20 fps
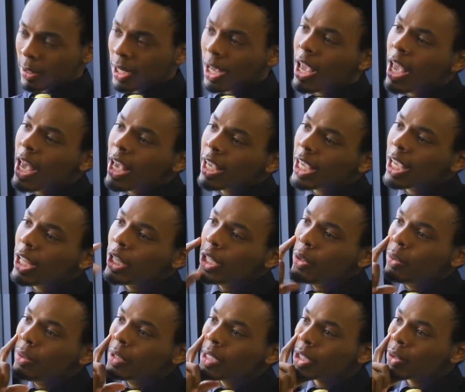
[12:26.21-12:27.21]
Mm-hmm. Can
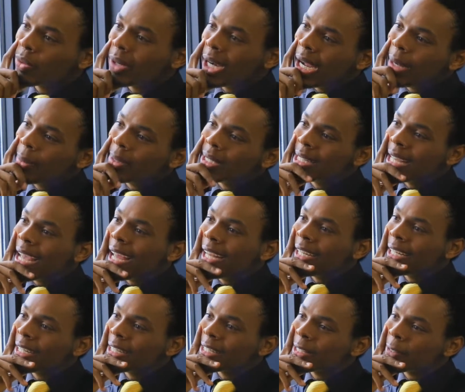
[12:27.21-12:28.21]
you describe
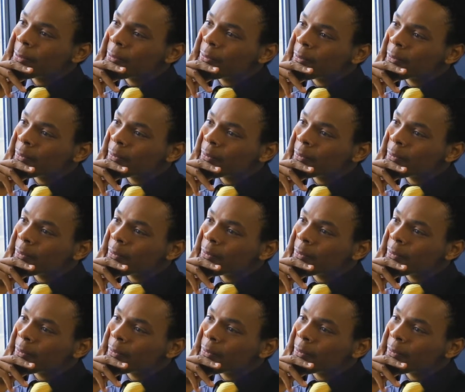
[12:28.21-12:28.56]
sadness?